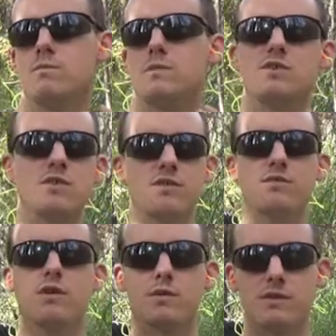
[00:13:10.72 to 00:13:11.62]
there's
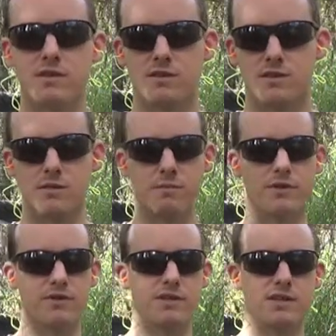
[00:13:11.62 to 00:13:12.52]
nothing wrong with its
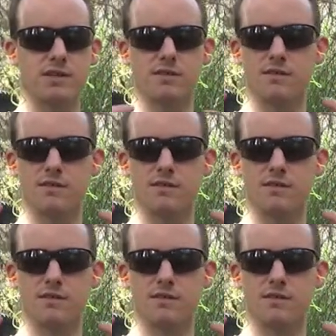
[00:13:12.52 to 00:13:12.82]
durability.